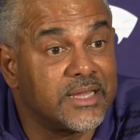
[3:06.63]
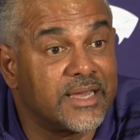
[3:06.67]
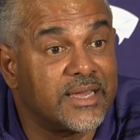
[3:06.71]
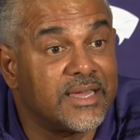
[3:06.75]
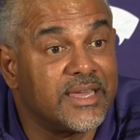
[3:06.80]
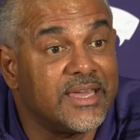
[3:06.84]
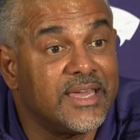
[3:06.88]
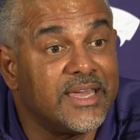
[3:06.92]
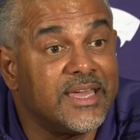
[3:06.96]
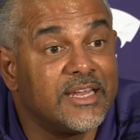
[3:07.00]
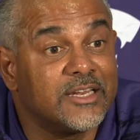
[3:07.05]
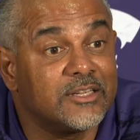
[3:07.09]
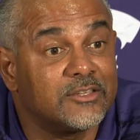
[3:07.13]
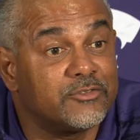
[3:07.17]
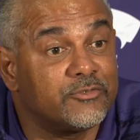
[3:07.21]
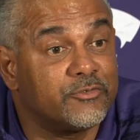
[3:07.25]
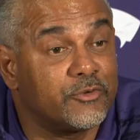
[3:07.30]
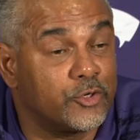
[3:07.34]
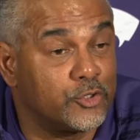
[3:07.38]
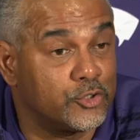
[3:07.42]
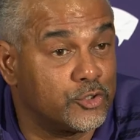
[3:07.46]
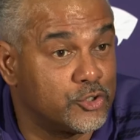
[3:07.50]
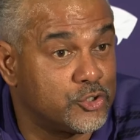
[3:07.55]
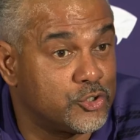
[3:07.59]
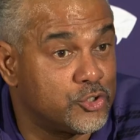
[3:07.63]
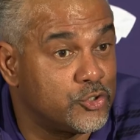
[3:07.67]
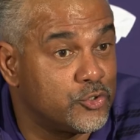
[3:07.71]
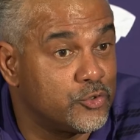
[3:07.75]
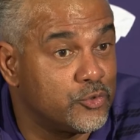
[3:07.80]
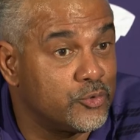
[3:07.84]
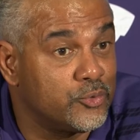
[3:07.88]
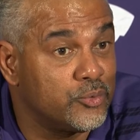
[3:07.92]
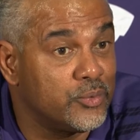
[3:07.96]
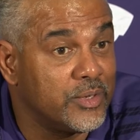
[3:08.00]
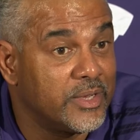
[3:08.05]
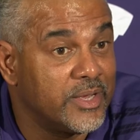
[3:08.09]
Like he hit his first
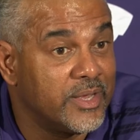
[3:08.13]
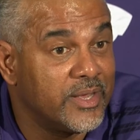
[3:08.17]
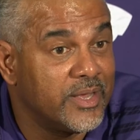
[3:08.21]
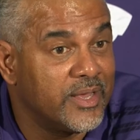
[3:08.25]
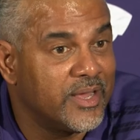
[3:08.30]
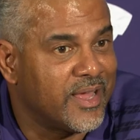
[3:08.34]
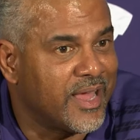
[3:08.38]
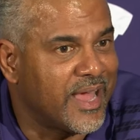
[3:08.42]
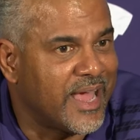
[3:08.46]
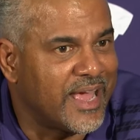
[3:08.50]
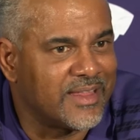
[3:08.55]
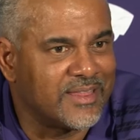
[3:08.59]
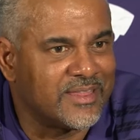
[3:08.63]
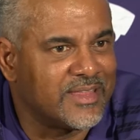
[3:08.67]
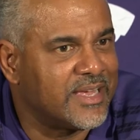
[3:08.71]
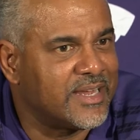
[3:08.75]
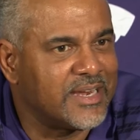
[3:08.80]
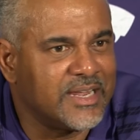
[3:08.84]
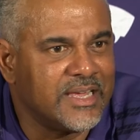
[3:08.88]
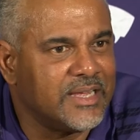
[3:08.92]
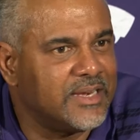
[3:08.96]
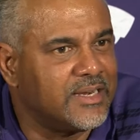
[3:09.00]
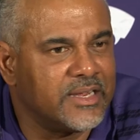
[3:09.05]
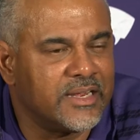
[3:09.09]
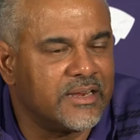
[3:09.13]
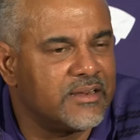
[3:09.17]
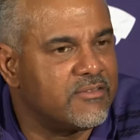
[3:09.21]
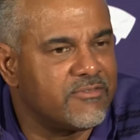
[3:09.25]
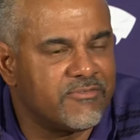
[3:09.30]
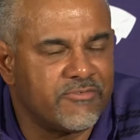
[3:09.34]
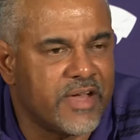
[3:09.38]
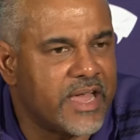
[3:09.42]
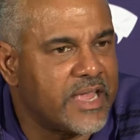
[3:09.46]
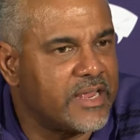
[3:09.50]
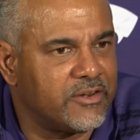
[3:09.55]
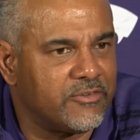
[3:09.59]
two, and then he didn't
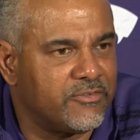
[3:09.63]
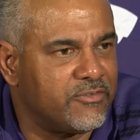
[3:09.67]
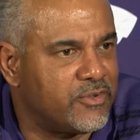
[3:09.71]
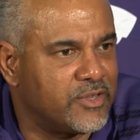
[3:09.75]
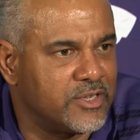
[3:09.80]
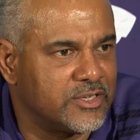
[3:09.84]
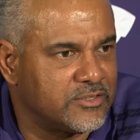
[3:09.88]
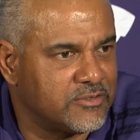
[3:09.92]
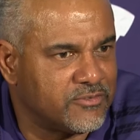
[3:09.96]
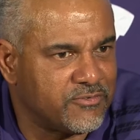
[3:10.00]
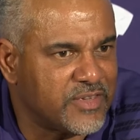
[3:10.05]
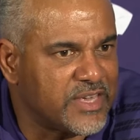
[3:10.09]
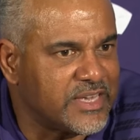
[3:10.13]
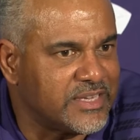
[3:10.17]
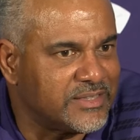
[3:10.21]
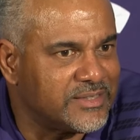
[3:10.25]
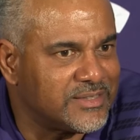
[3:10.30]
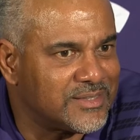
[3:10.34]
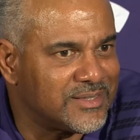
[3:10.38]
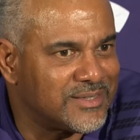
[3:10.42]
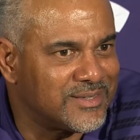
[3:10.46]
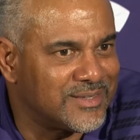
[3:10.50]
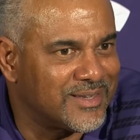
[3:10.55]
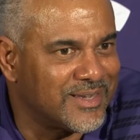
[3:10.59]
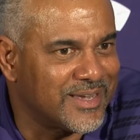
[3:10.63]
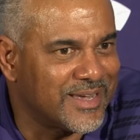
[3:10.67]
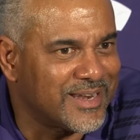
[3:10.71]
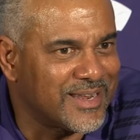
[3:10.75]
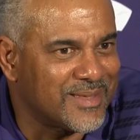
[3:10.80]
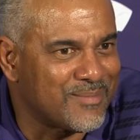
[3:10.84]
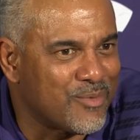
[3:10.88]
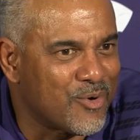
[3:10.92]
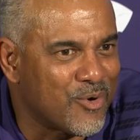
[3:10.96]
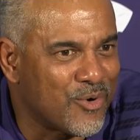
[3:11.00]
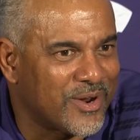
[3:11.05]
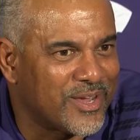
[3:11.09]
fight for his feet
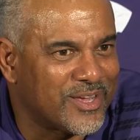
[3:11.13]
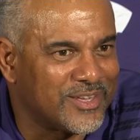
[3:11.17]
anymore.